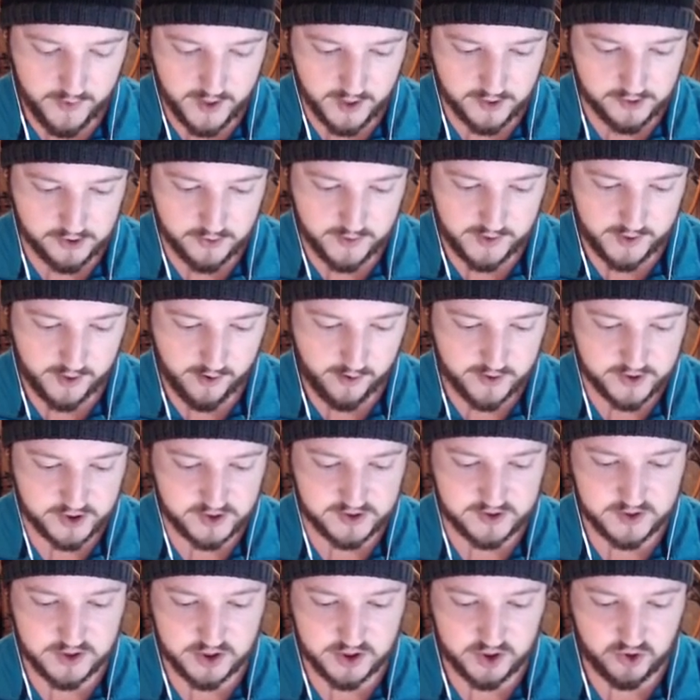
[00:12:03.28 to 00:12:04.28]
we got to do here is
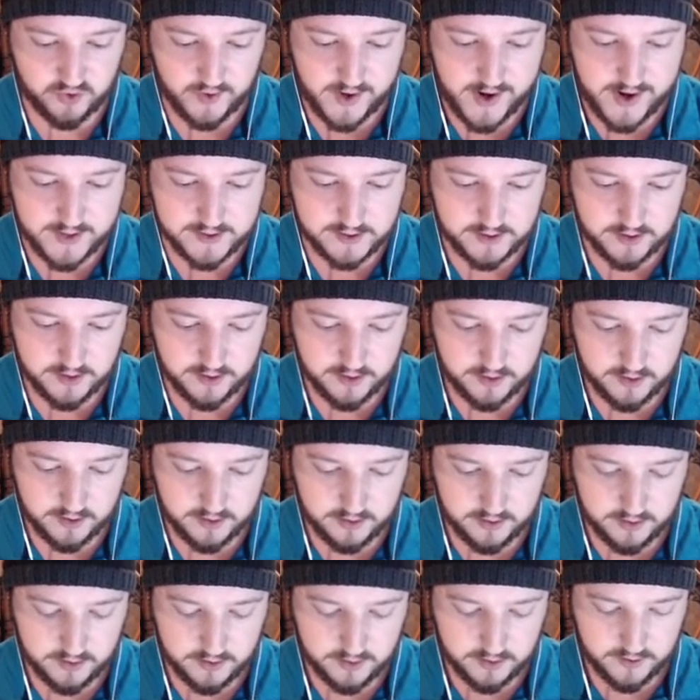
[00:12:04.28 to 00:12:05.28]
just distract
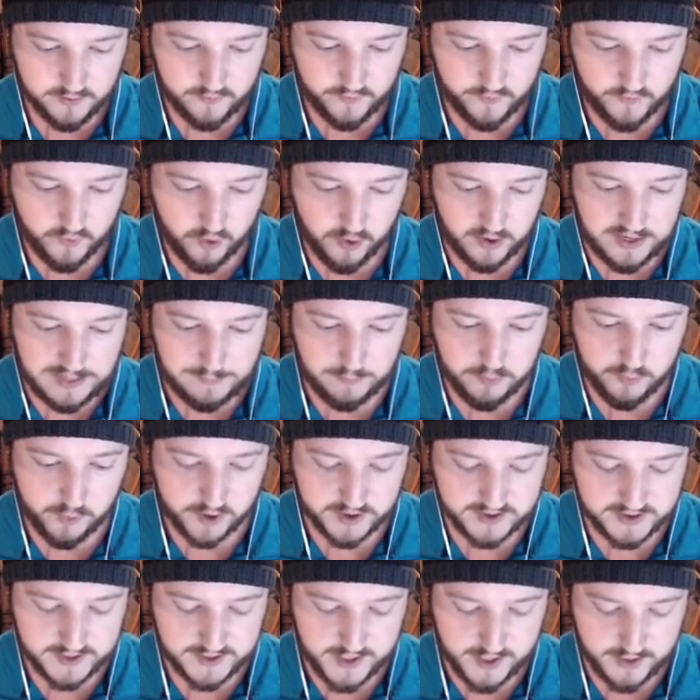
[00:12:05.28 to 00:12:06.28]
for a couple
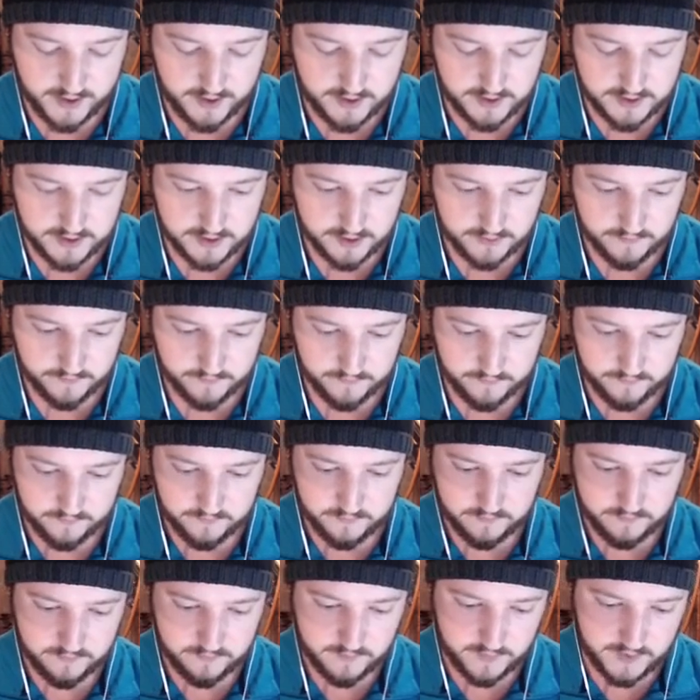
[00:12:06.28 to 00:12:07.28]
more seconds
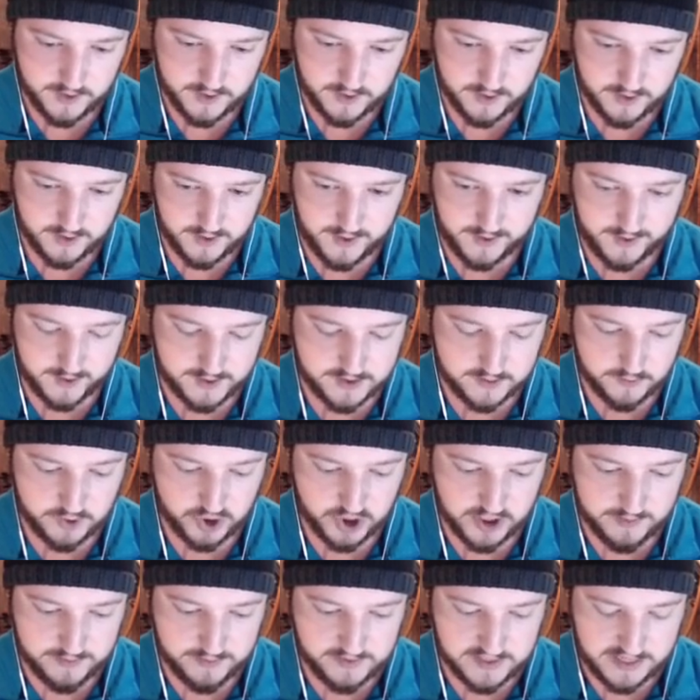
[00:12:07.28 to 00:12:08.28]
and get some
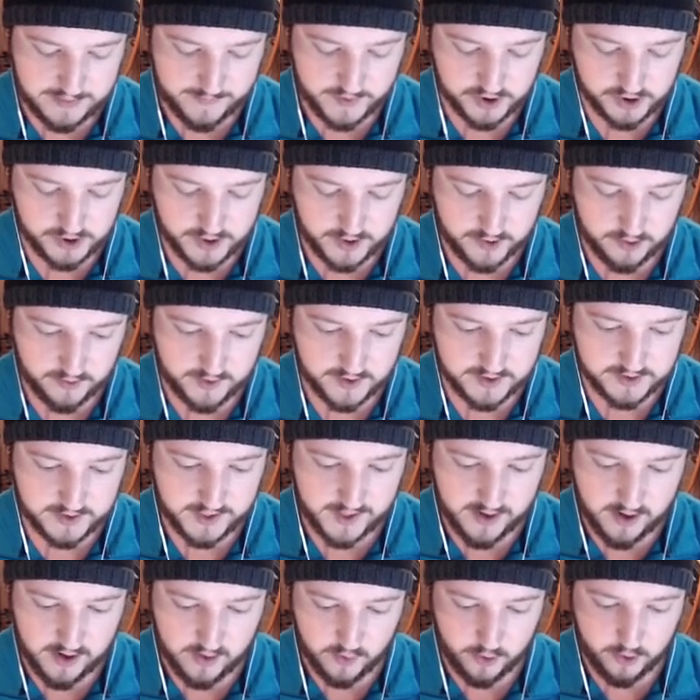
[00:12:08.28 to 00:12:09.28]
chip damage done on this
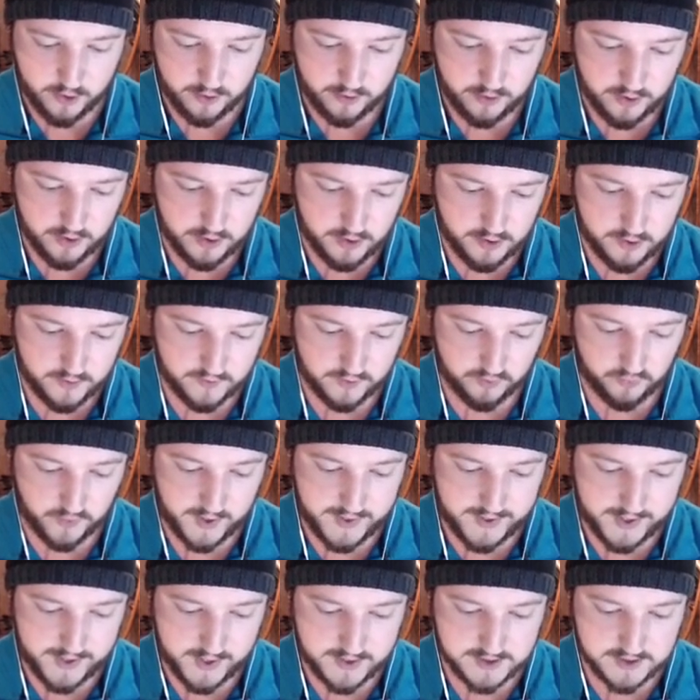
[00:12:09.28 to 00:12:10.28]
tower on the
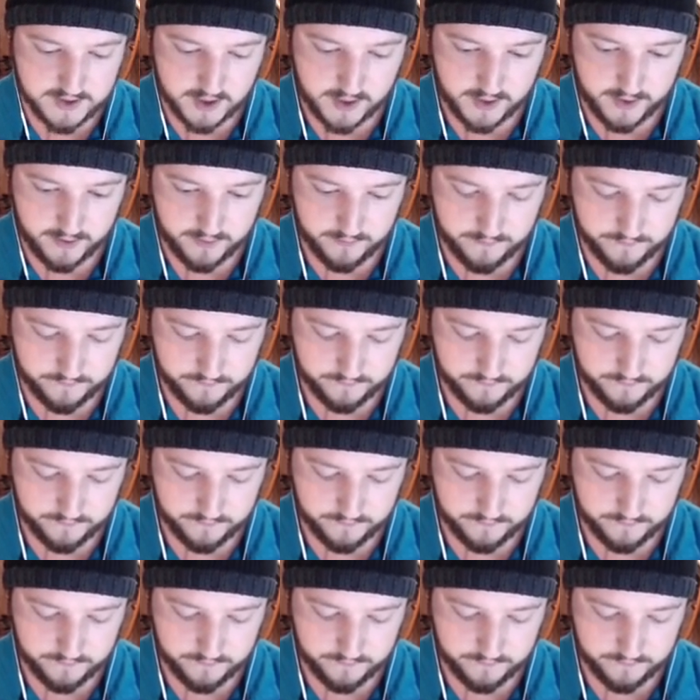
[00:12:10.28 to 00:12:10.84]
right-hand side.